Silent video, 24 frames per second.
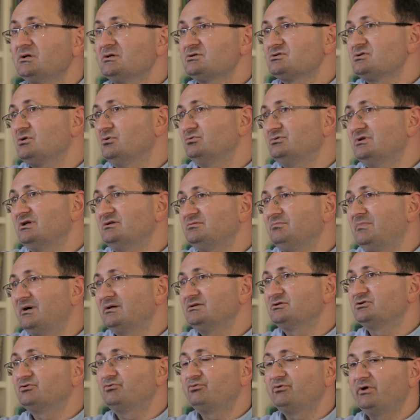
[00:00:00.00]
So that
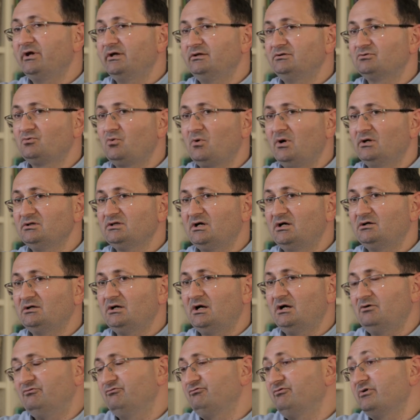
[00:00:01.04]
might create quite
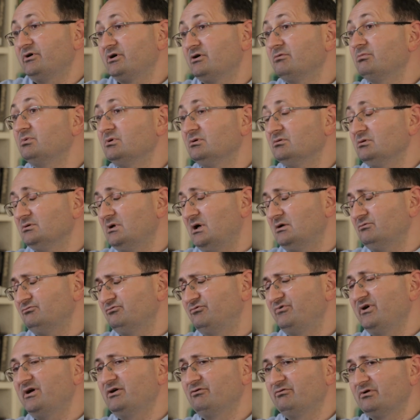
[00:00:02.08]

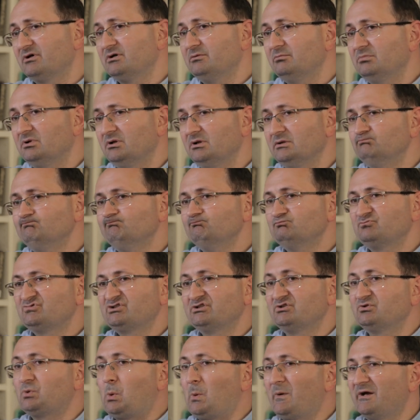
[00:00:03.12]
unfavorable
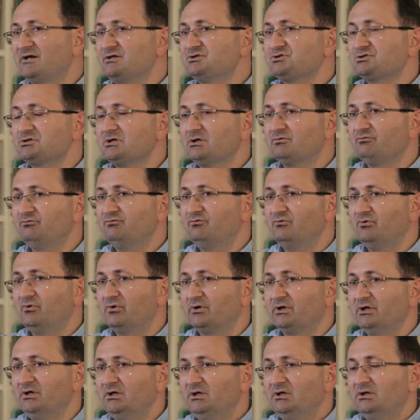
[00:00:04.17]
situation
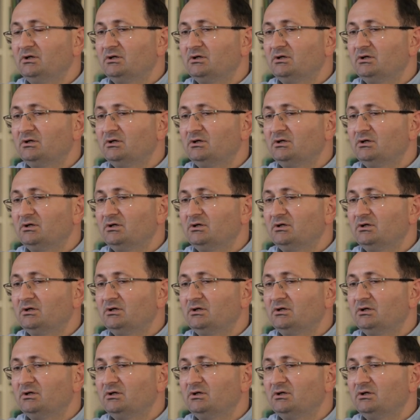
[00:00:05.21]
for